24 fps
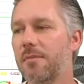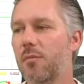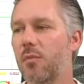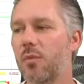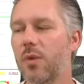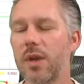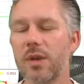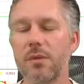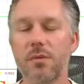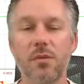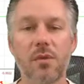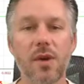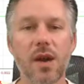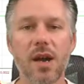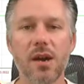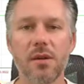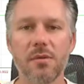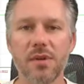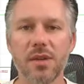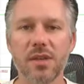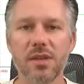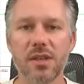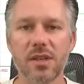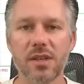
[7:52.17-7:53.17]
we will
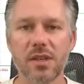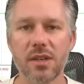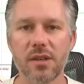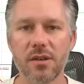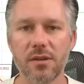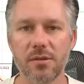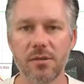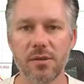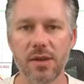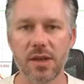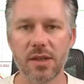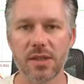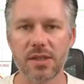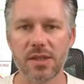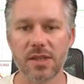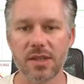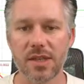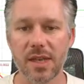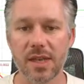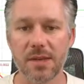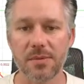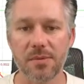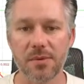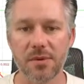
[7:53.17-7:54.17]
help you to do as the
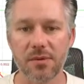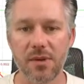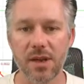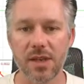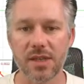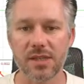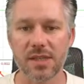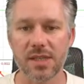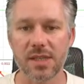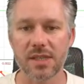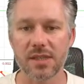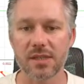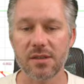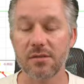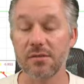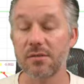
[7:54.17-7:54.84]
day progresses